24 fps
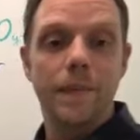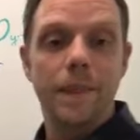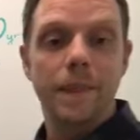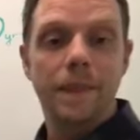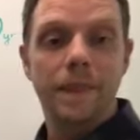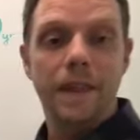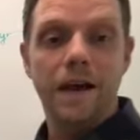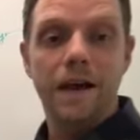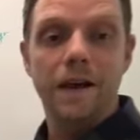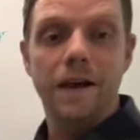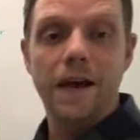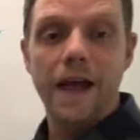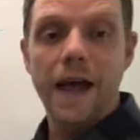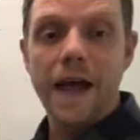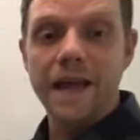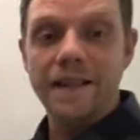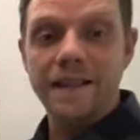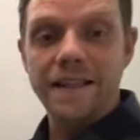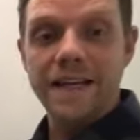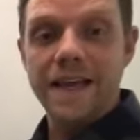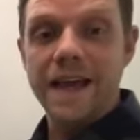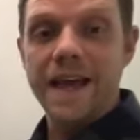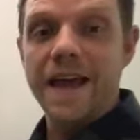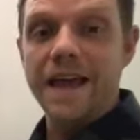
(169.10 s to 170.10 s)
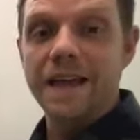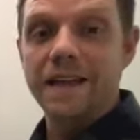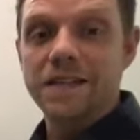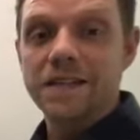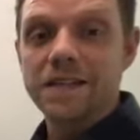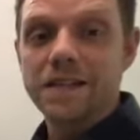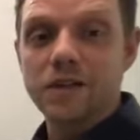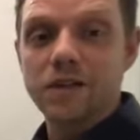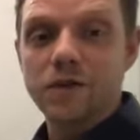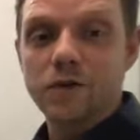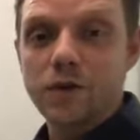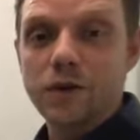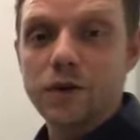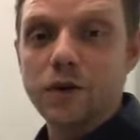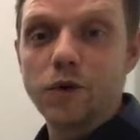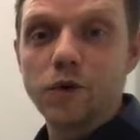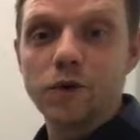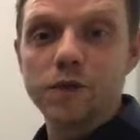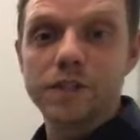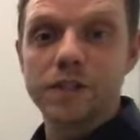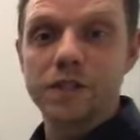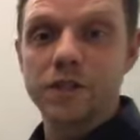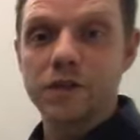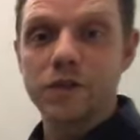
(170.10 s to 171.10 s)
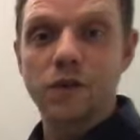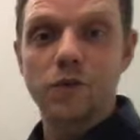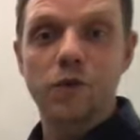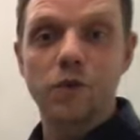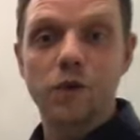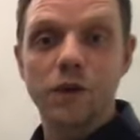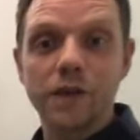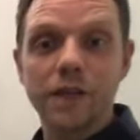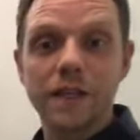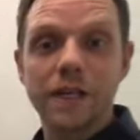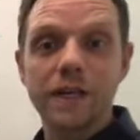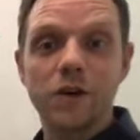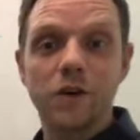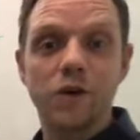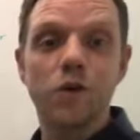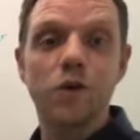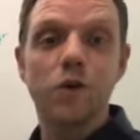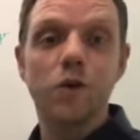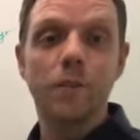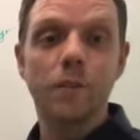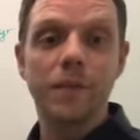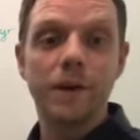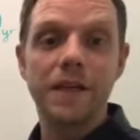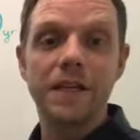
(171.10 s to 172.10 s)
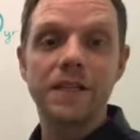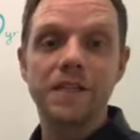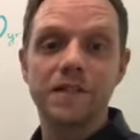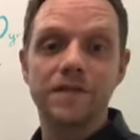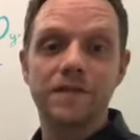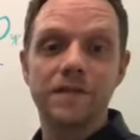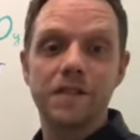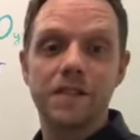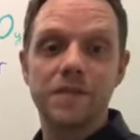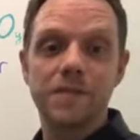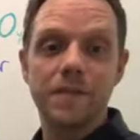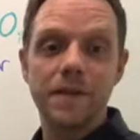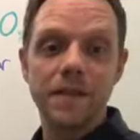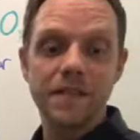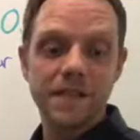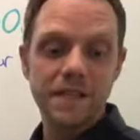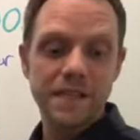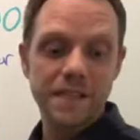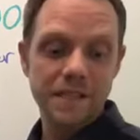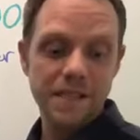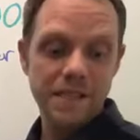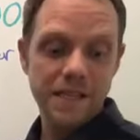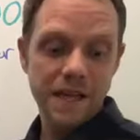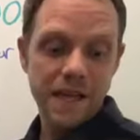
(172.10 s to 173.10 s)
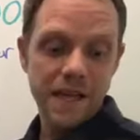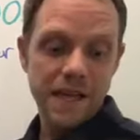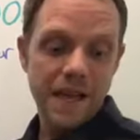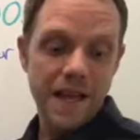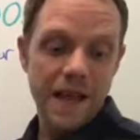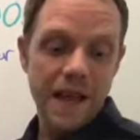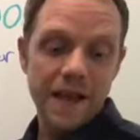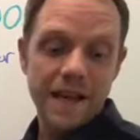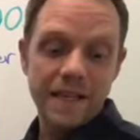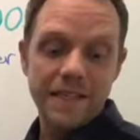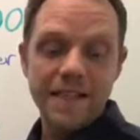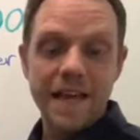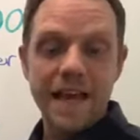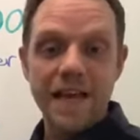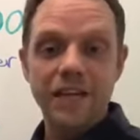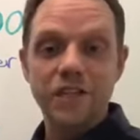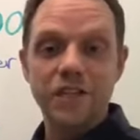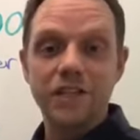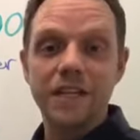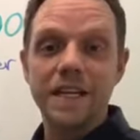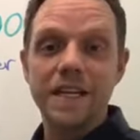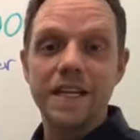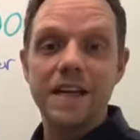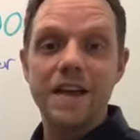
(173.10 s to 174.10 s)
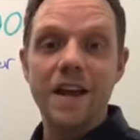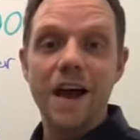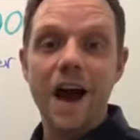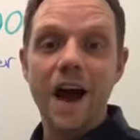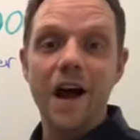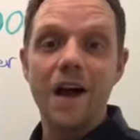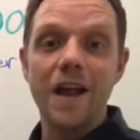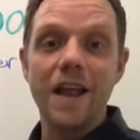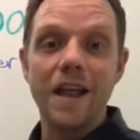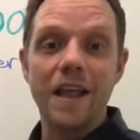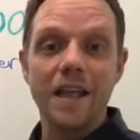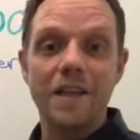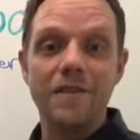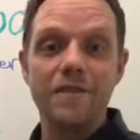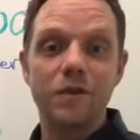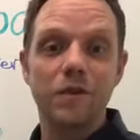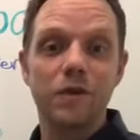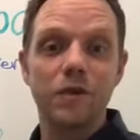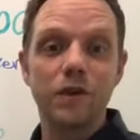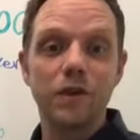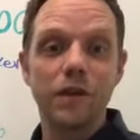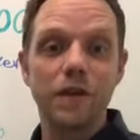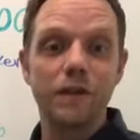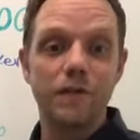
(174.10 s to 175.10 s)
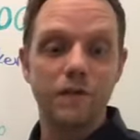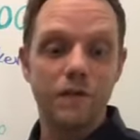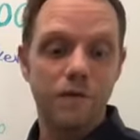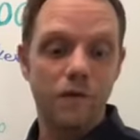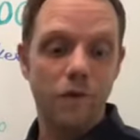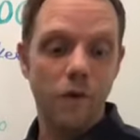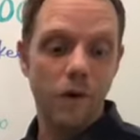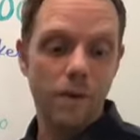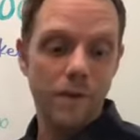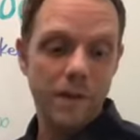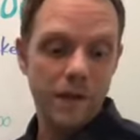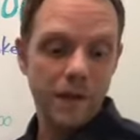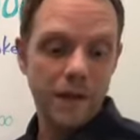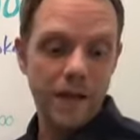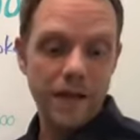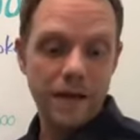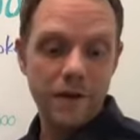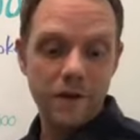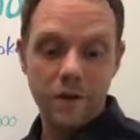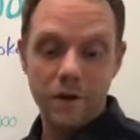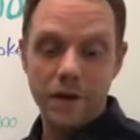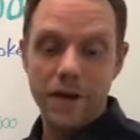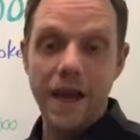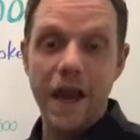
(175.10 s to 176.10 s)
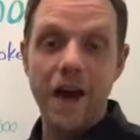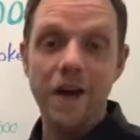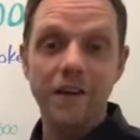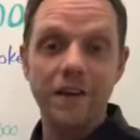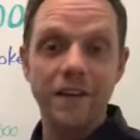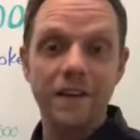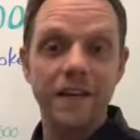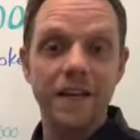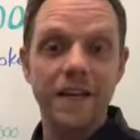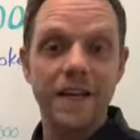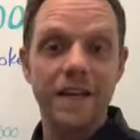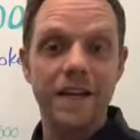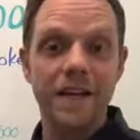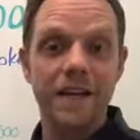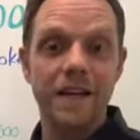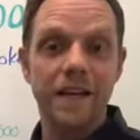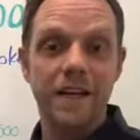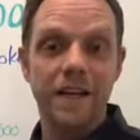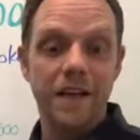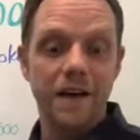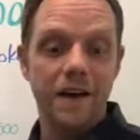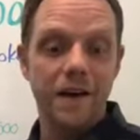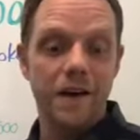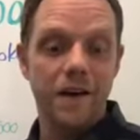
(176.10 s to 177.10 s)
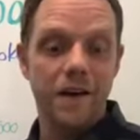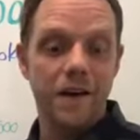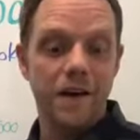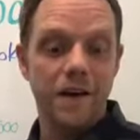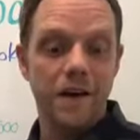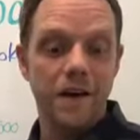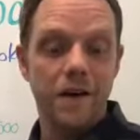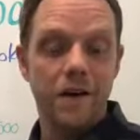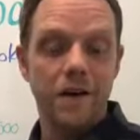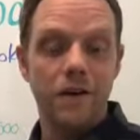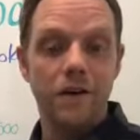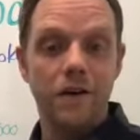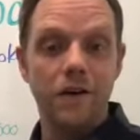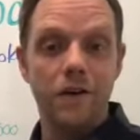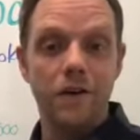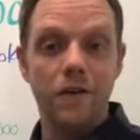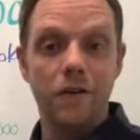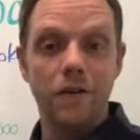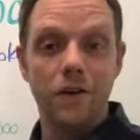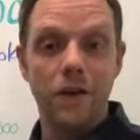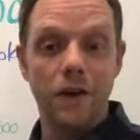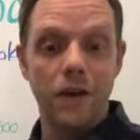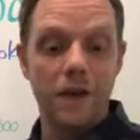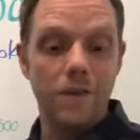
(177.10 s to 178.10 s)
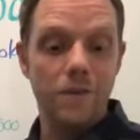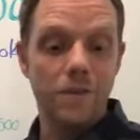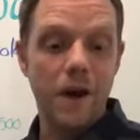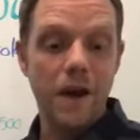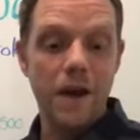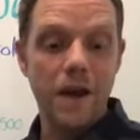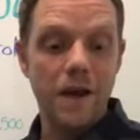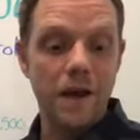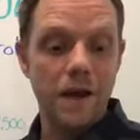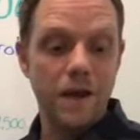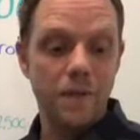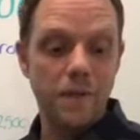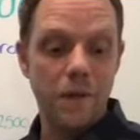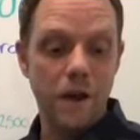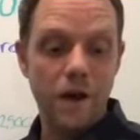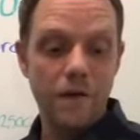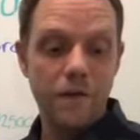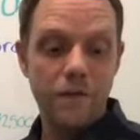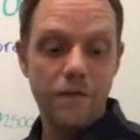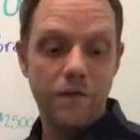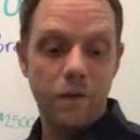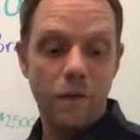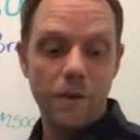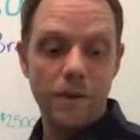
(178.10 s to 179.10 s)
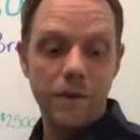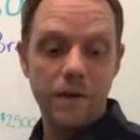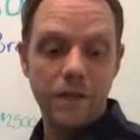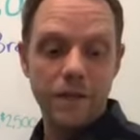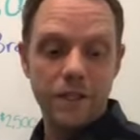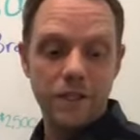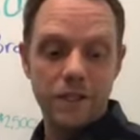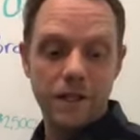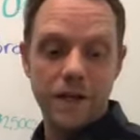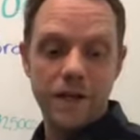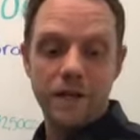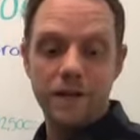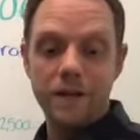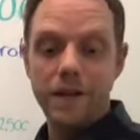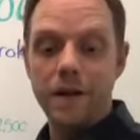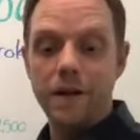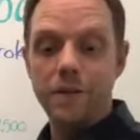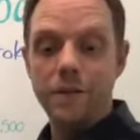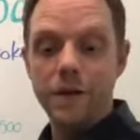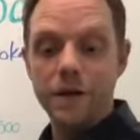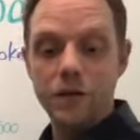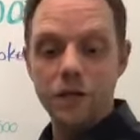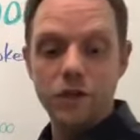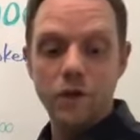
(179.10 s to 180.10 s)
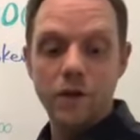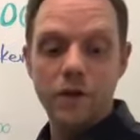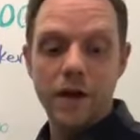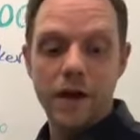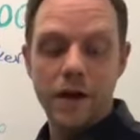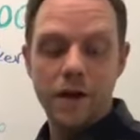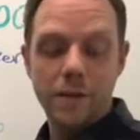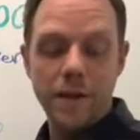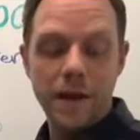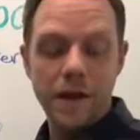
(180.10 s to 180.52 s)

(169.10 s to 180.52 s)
at the end, because renewals is a really cool piece of this business. And it's actually not even really formulated or calculated in my formulation here that I'm going to show you how to make